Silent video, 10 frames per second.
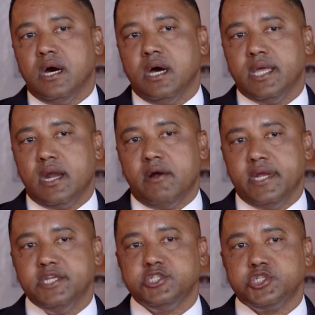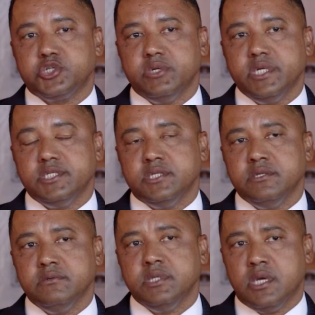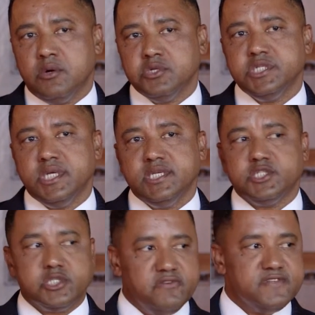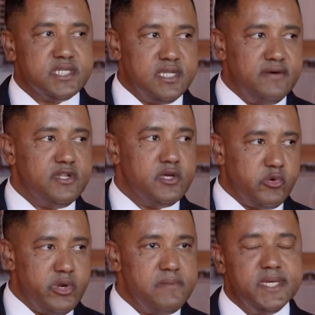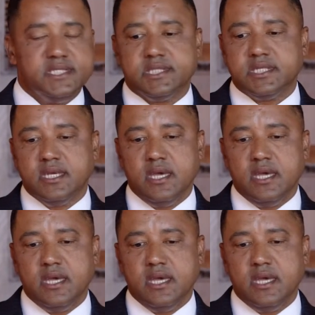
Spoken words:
in our industry to negotiate service level agreements